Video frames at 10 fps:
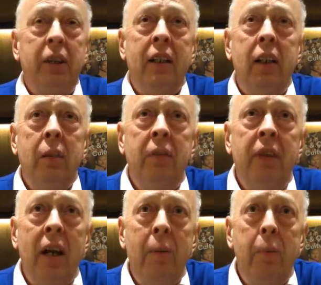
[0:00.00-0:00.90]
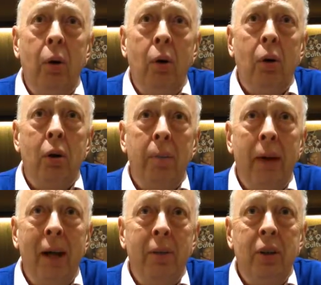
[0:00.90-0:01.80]
50% of them are very poor
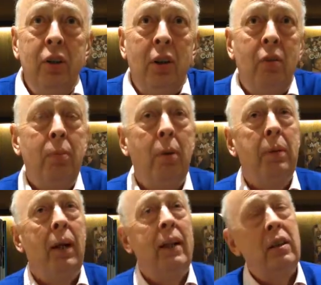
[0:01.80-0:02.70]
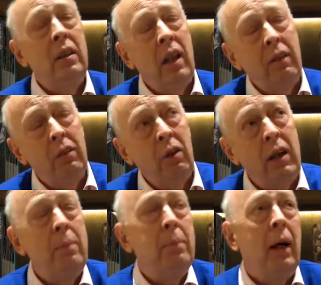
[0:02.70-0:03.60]
compared with the general population, therefore eat